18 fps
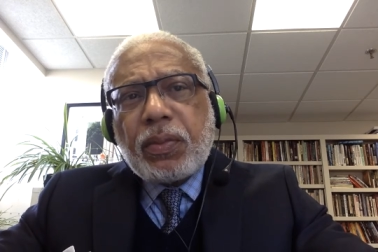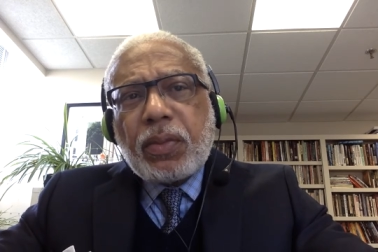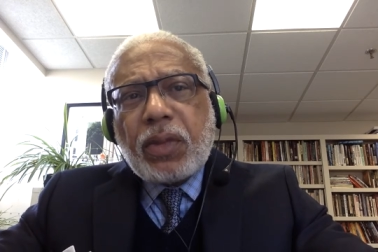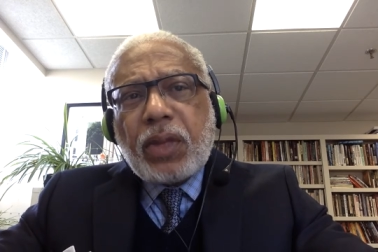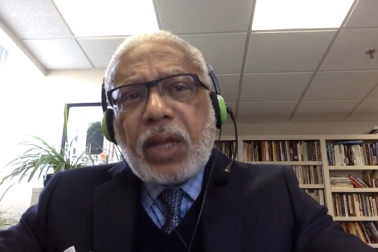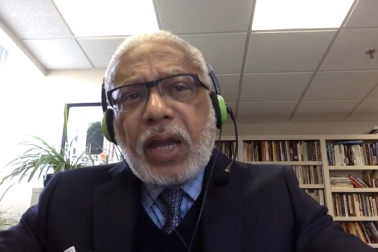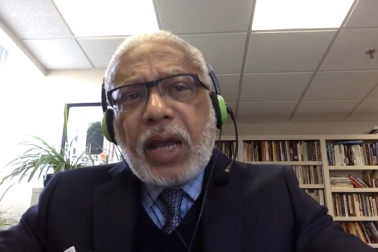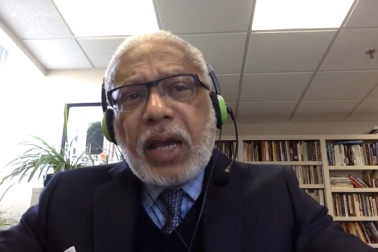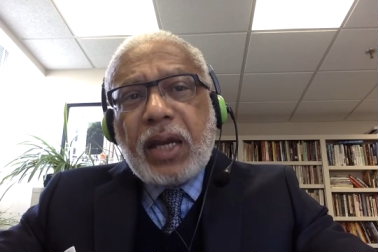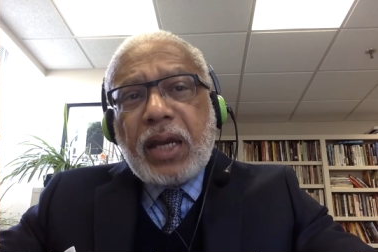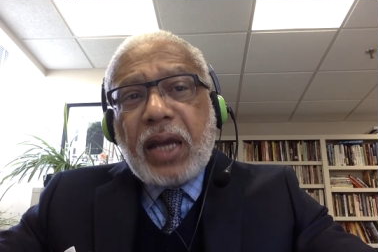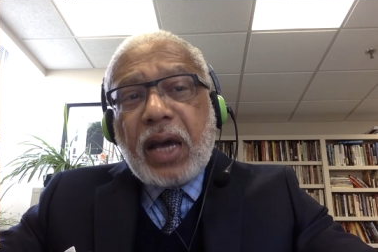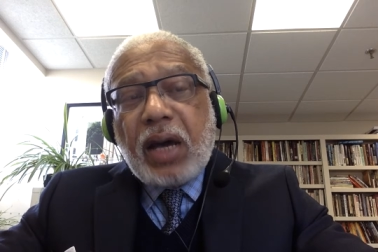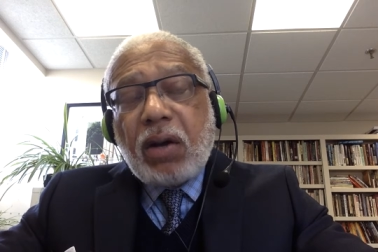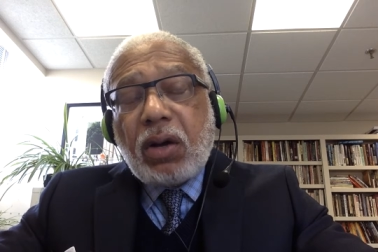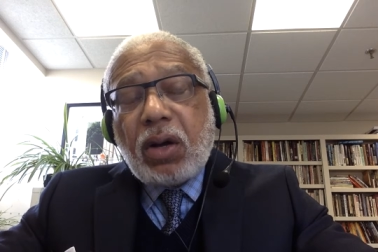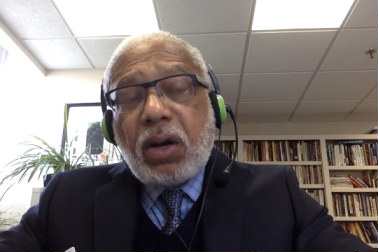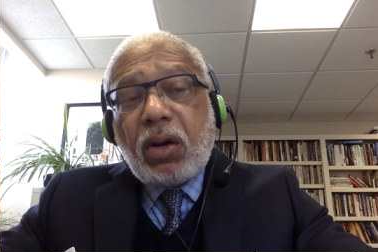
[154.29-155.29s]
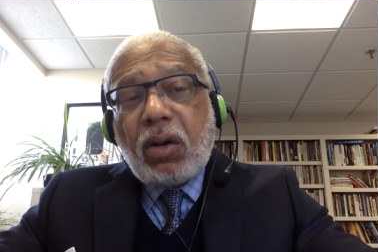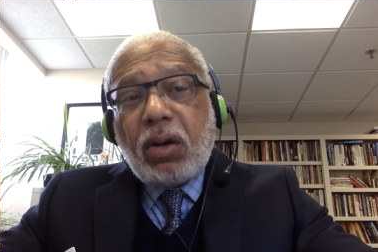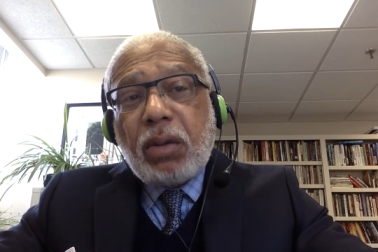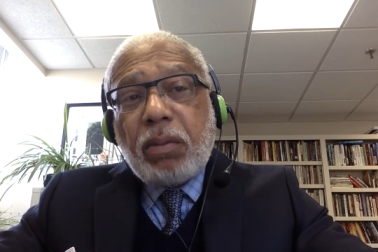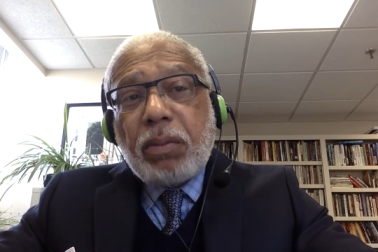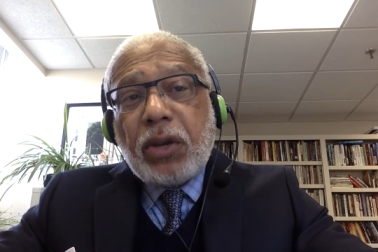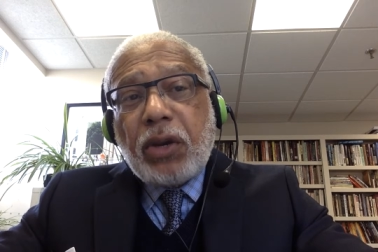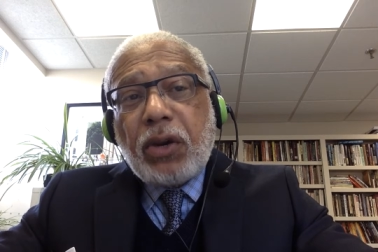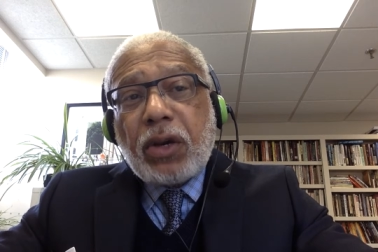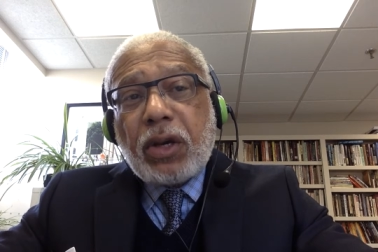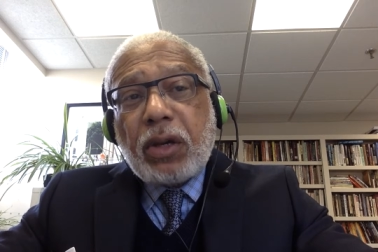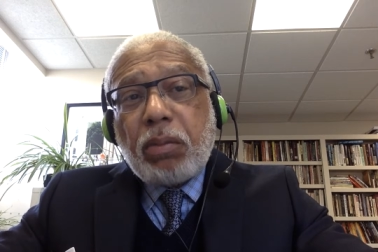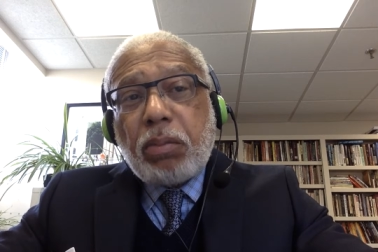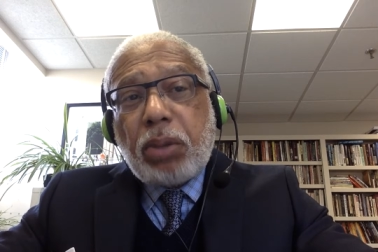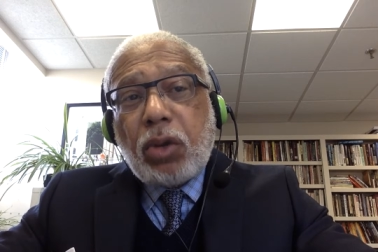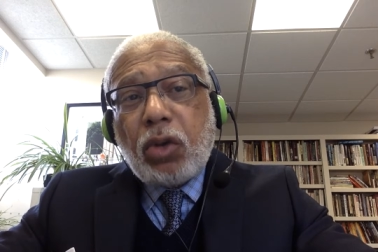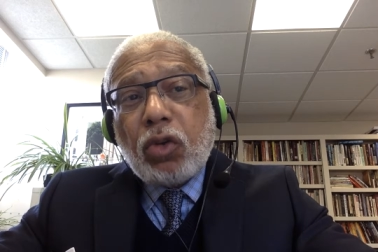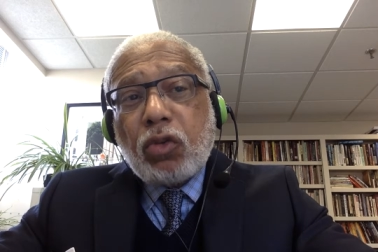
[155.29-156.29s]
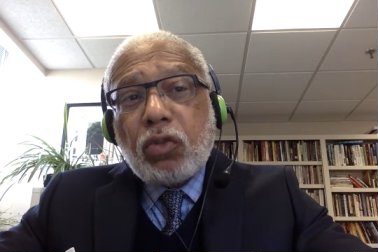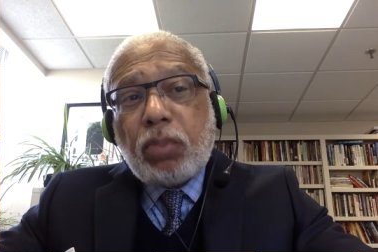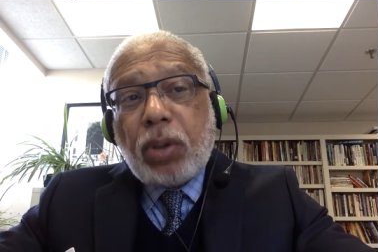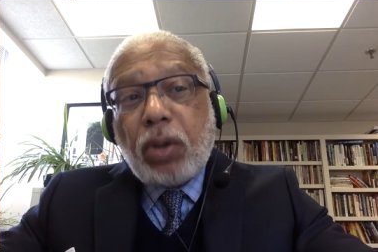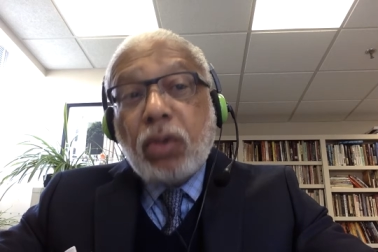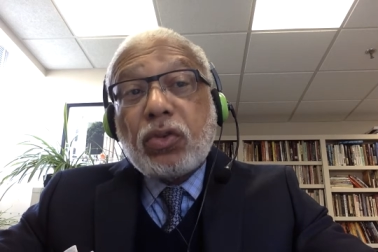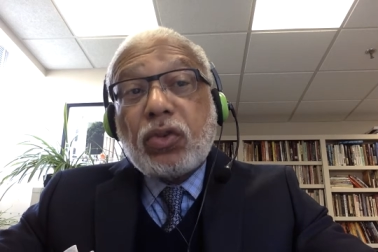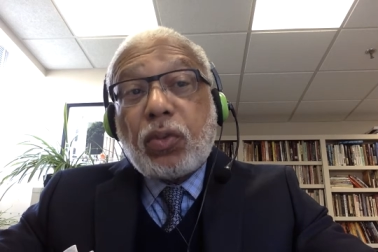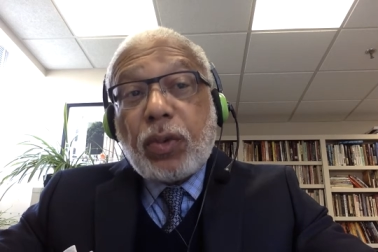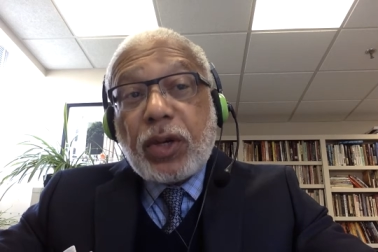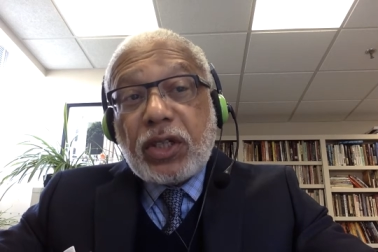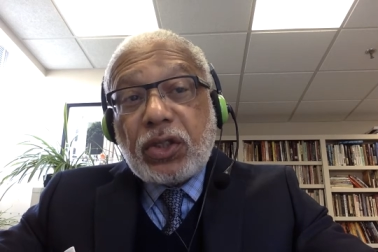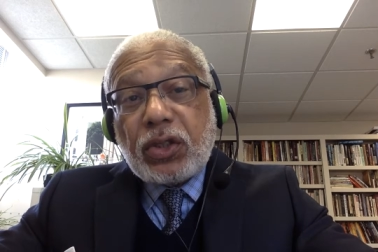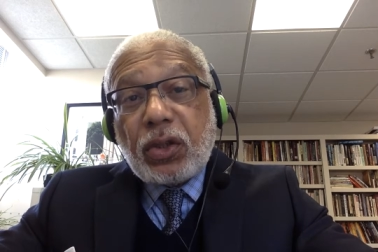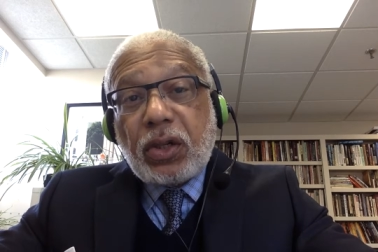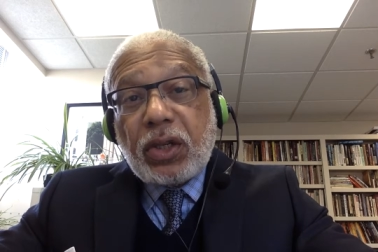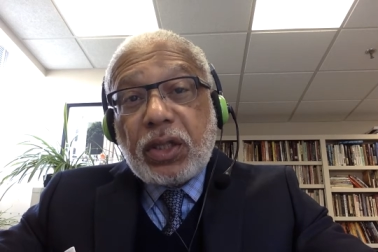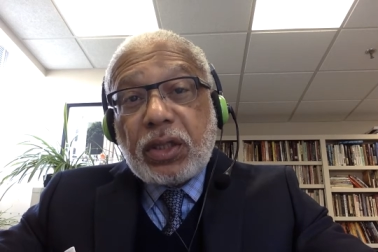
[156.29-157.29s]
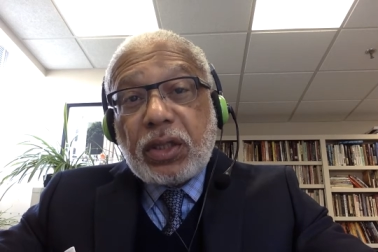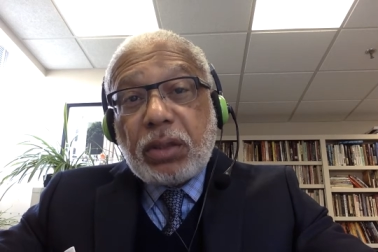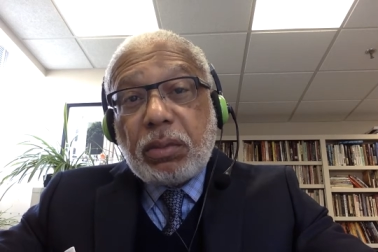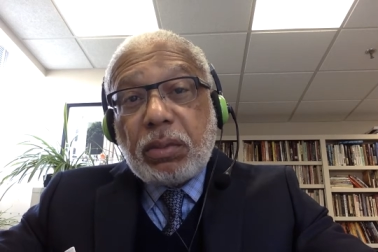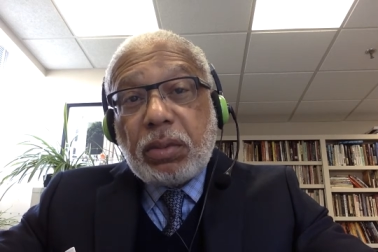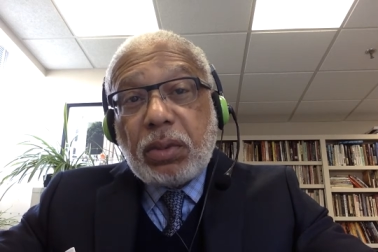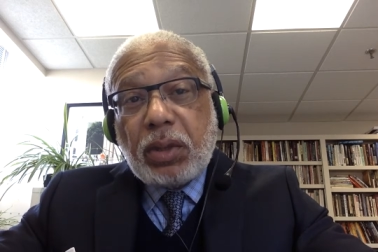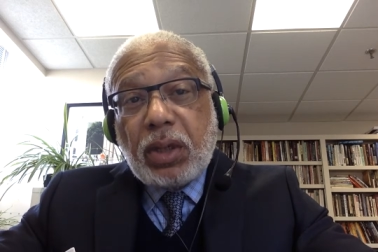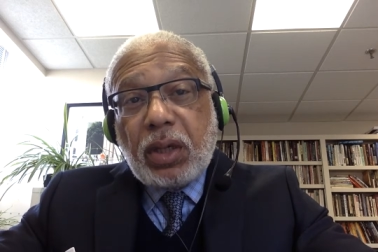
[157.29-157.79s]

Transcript: that I now call American post post racialism,